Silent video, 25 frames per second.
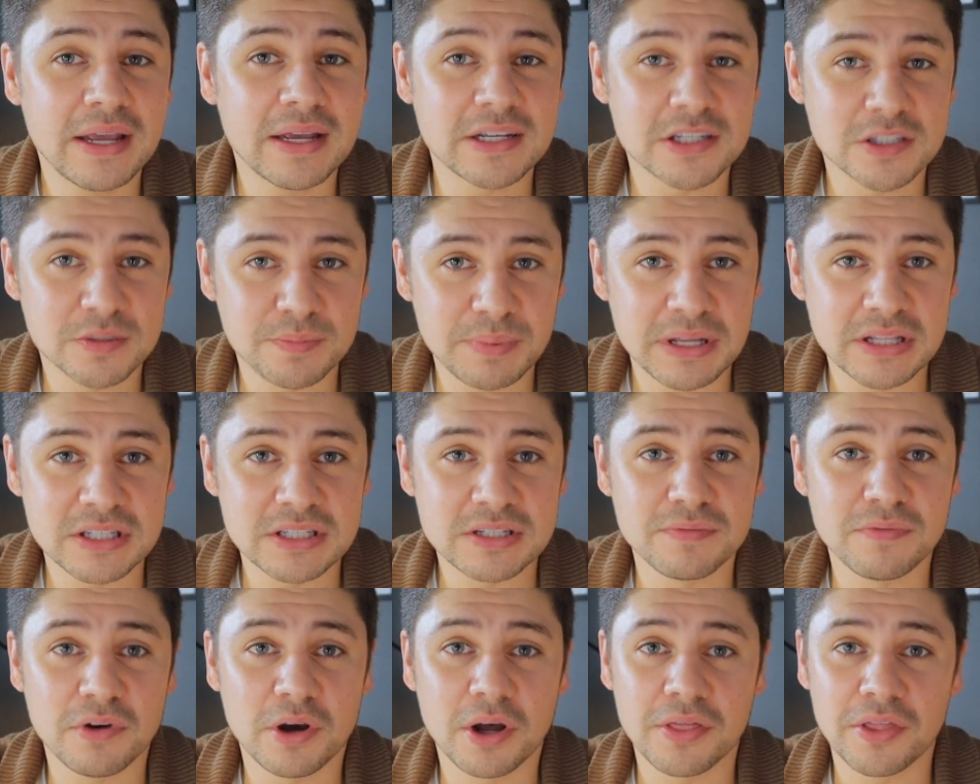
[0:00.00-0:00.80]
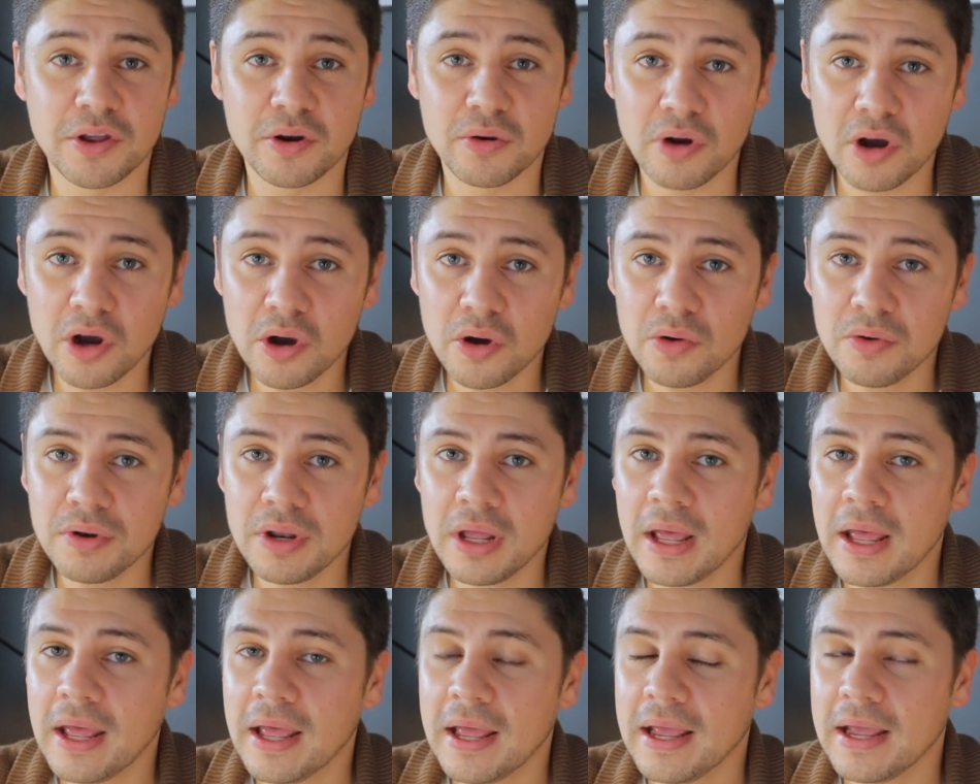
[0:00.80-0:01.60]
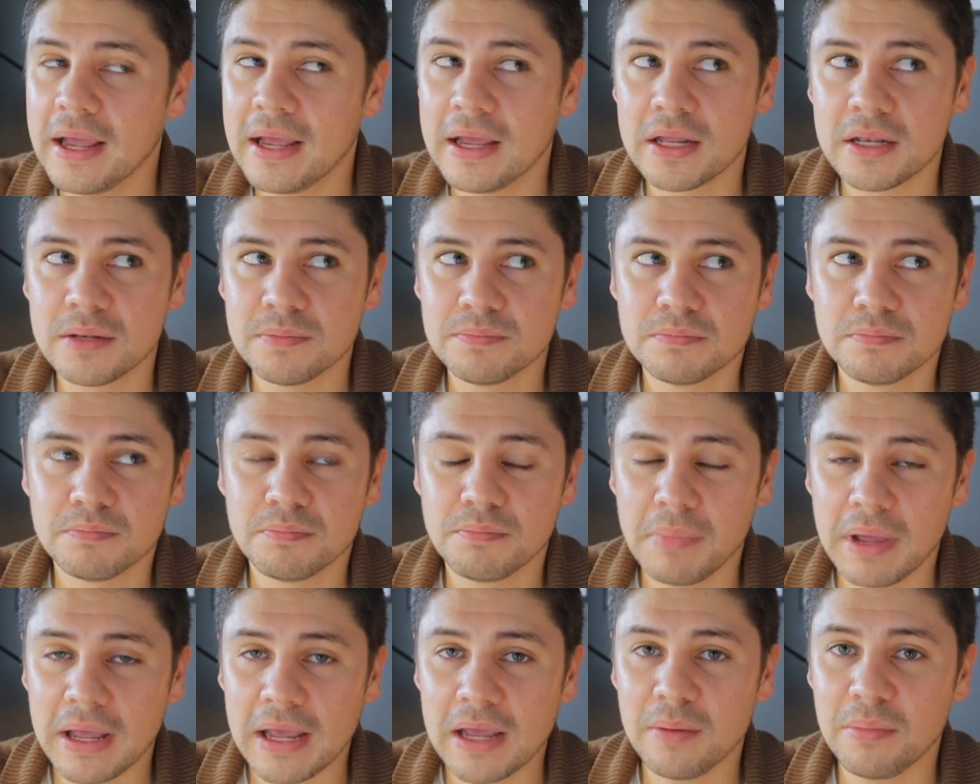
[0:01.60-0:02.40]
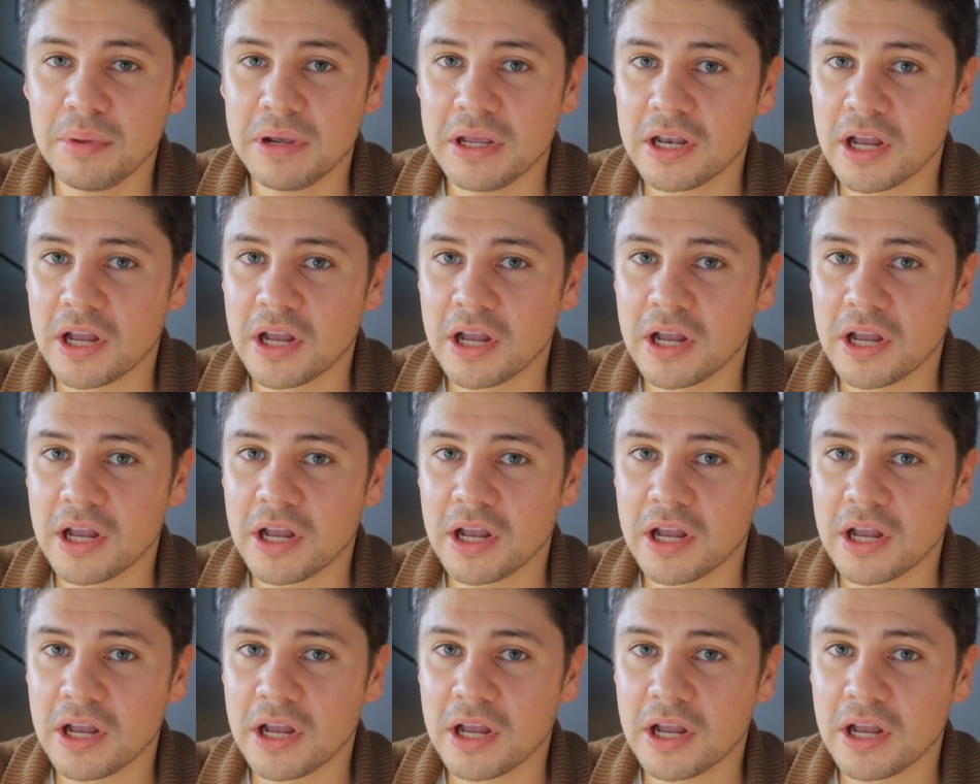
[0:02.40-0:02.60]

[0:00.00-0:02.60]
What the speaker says: expensive on their own and maybe